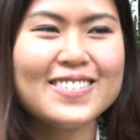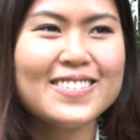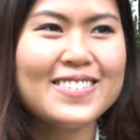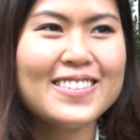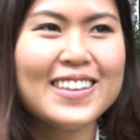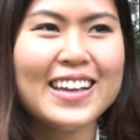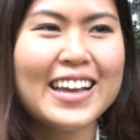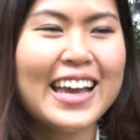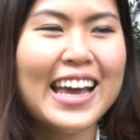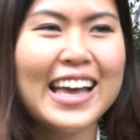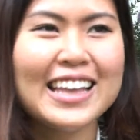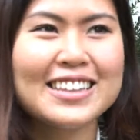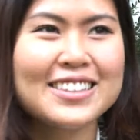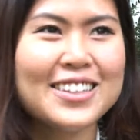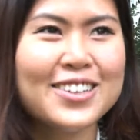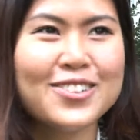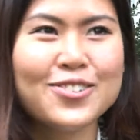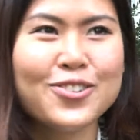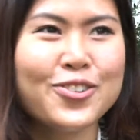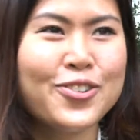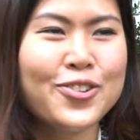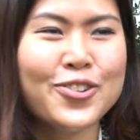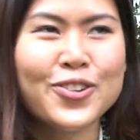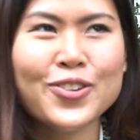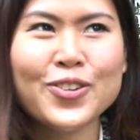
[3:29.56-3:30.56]
they can tell
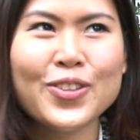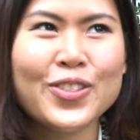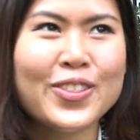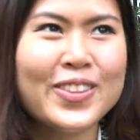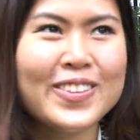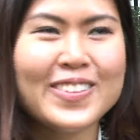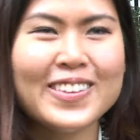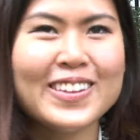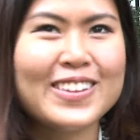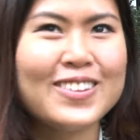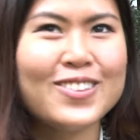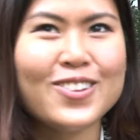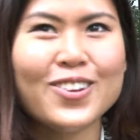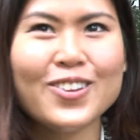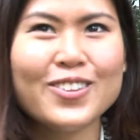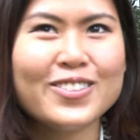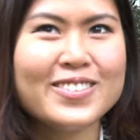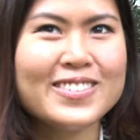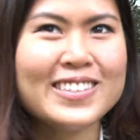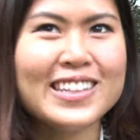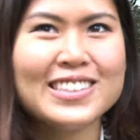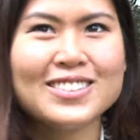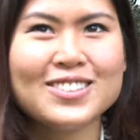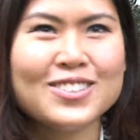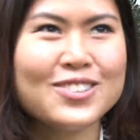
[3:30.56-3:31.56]
truth. There's not
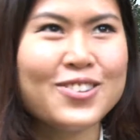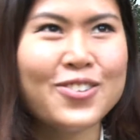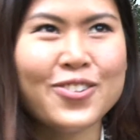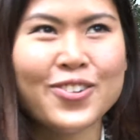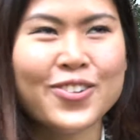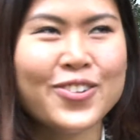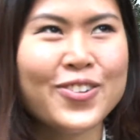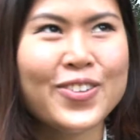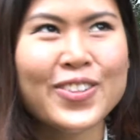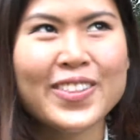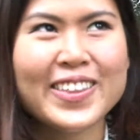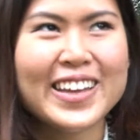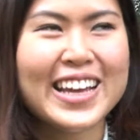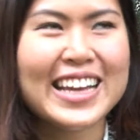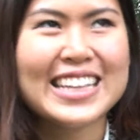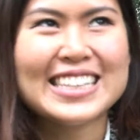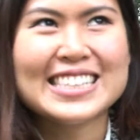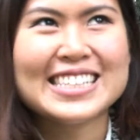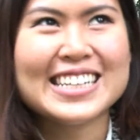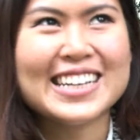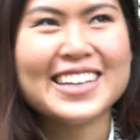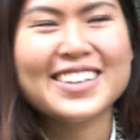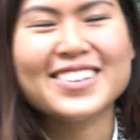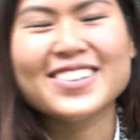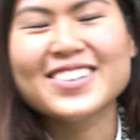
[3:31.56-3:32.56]
such a truth they can
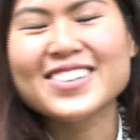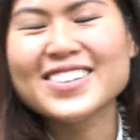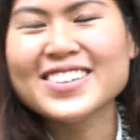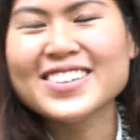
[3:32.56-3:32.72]
tell.